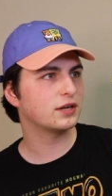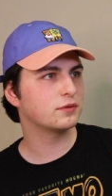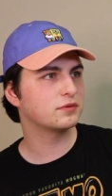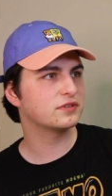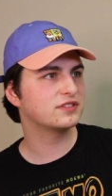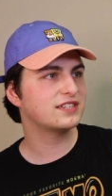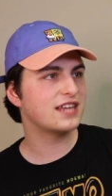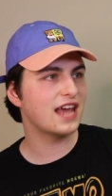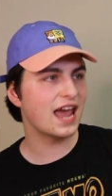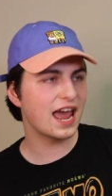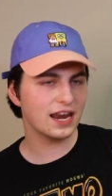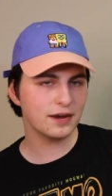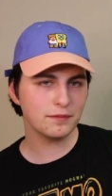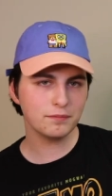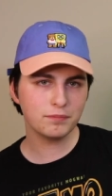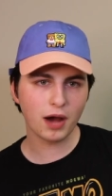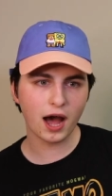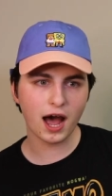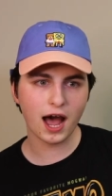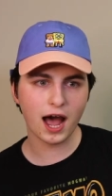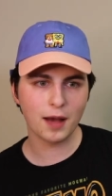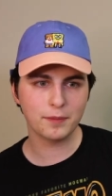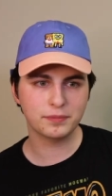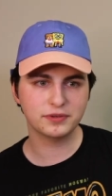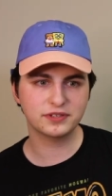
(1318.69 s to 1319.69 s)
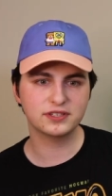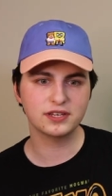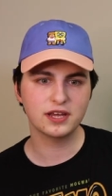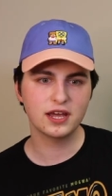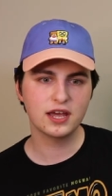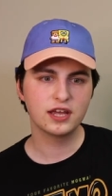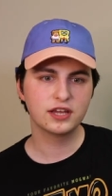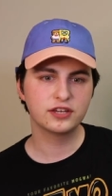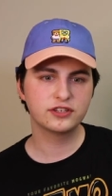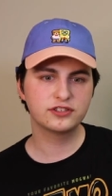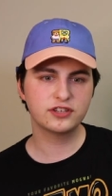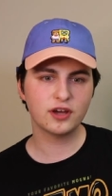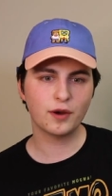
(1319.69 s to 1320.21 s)
It was 10 pops,
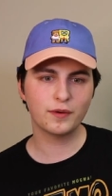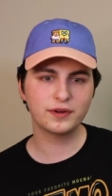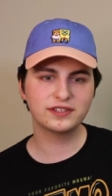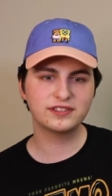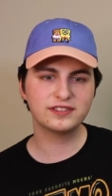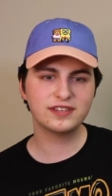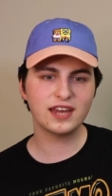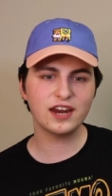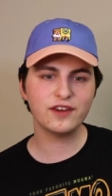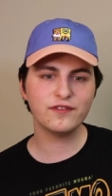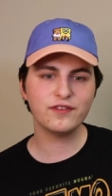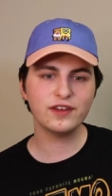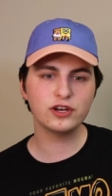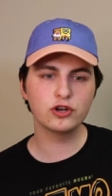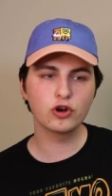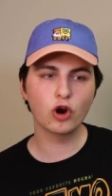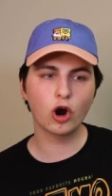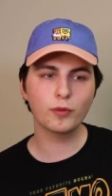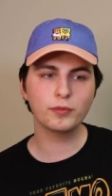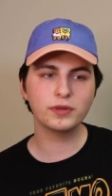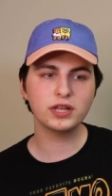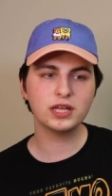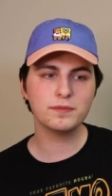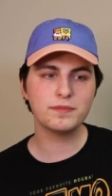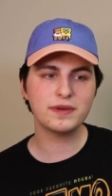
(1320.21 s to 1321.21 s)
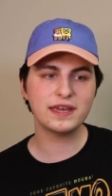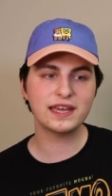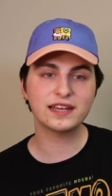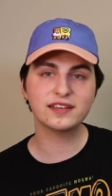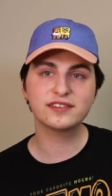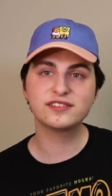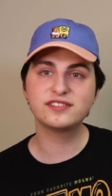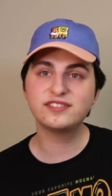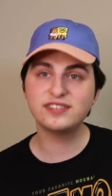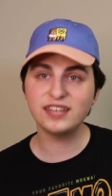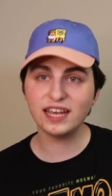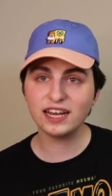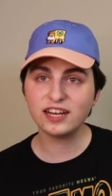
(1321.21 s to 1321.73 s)
so instead of it normally being
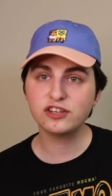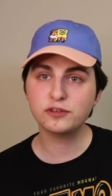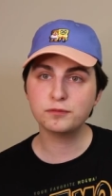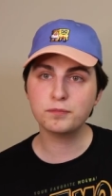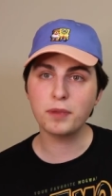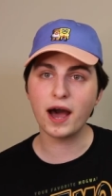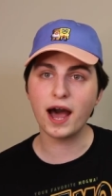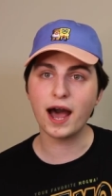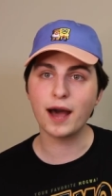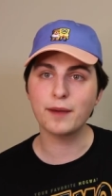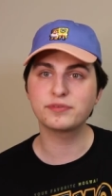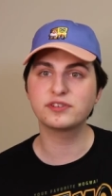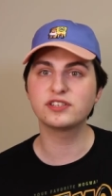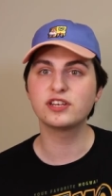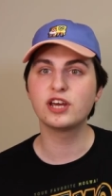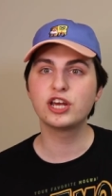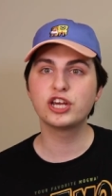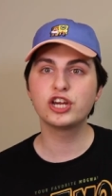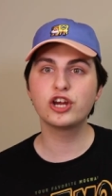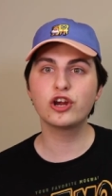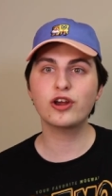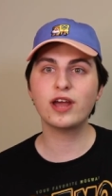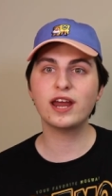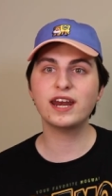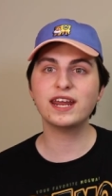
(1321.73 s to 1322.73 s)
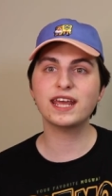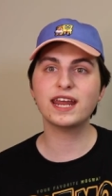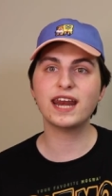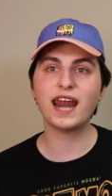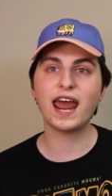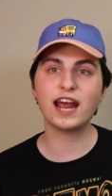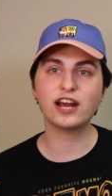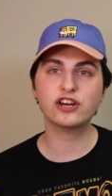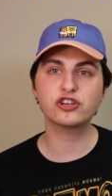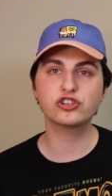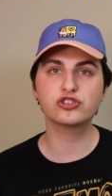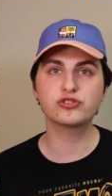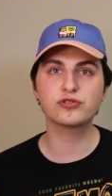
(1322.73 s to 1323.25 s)
6 pops, you're getting an
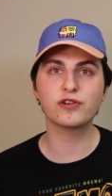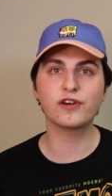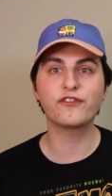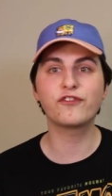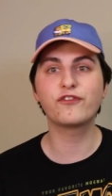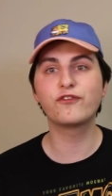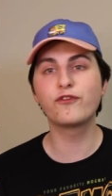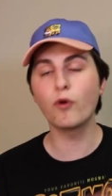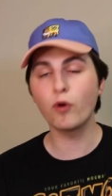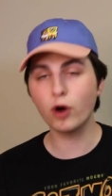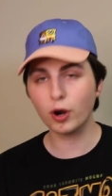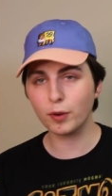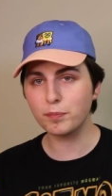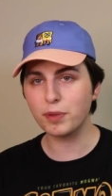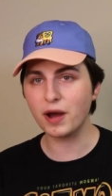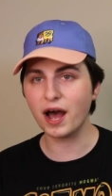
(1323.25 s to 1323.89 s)
extra 4